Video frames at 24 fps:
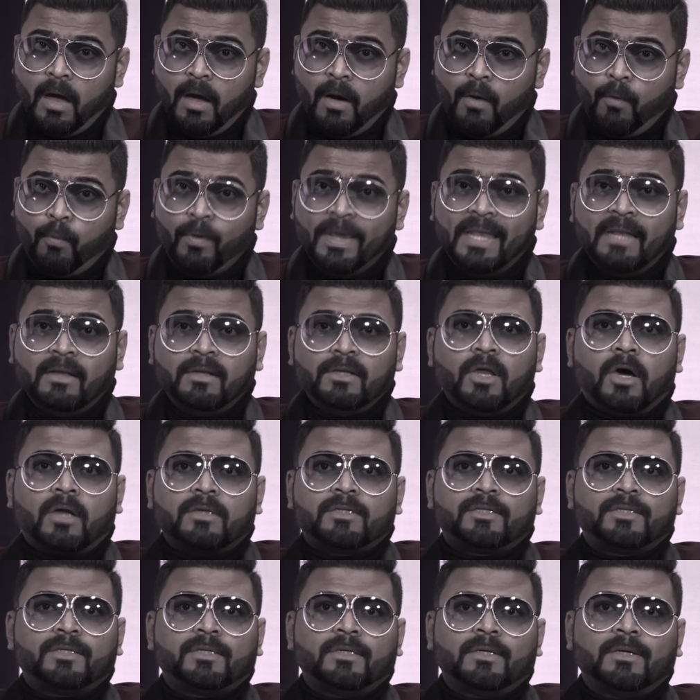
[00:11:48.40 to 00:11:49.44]
will not
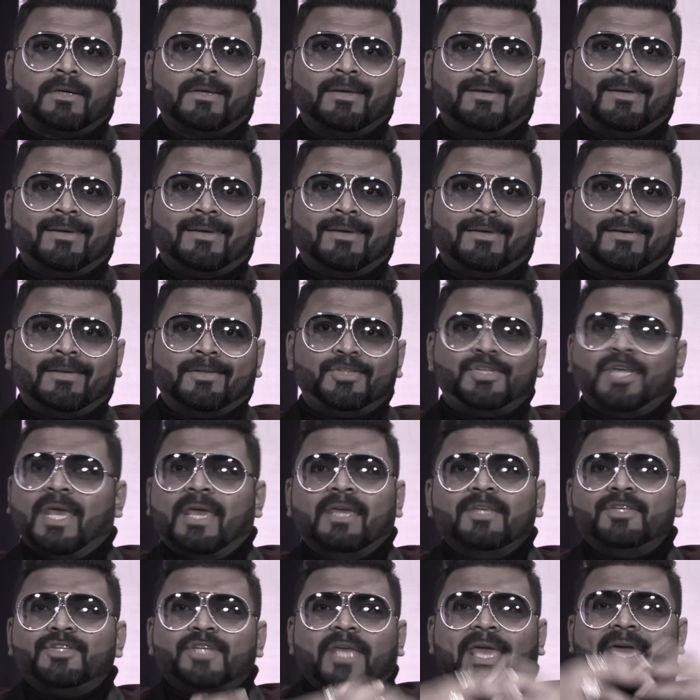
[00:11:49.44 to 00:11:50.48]

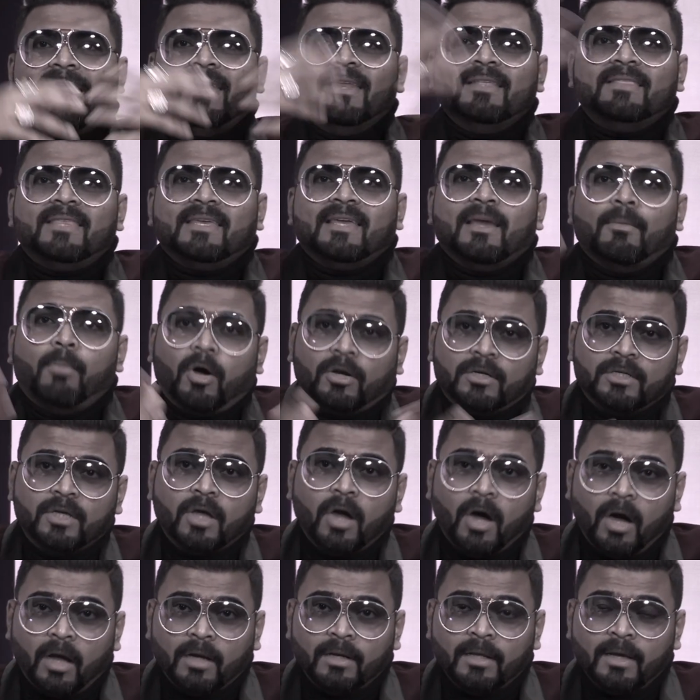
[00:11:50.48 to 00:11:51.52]
change anything about
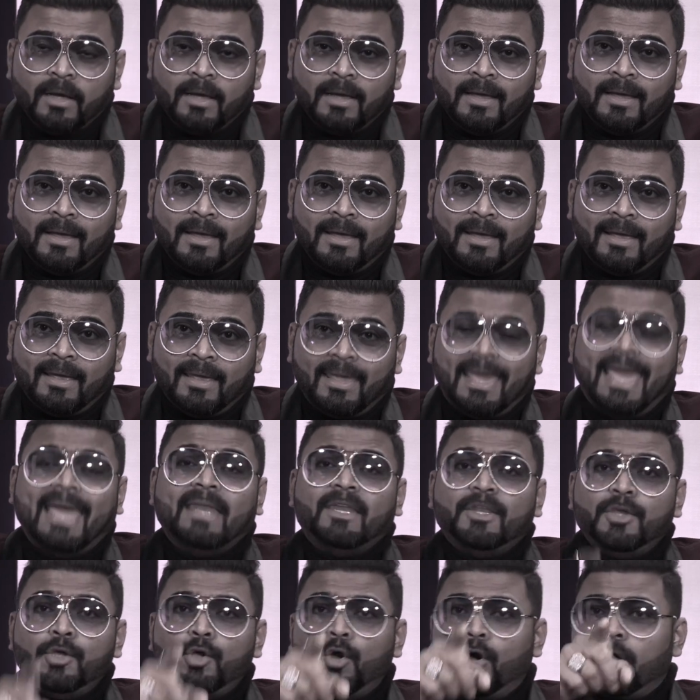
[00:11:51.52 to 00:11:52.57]
God.
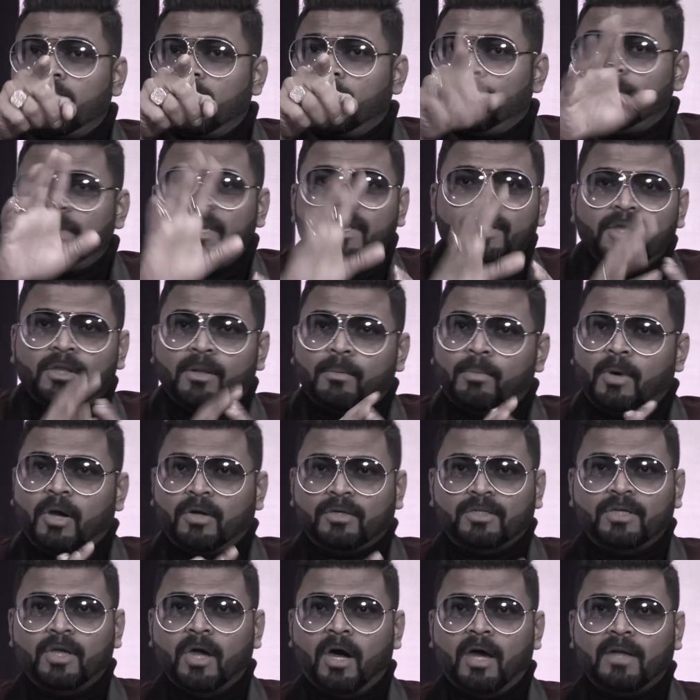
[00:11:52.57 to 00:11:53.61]
And your opinion
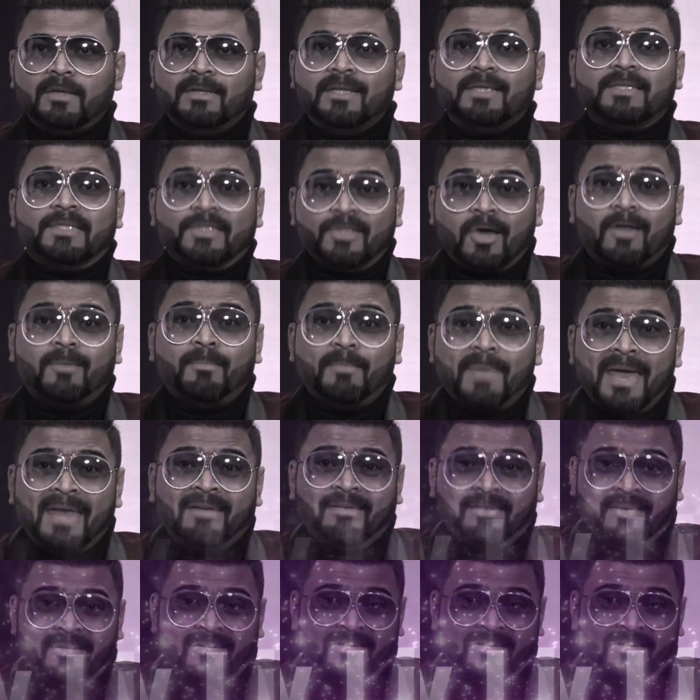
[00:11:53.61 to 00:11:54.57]
about God does not matter.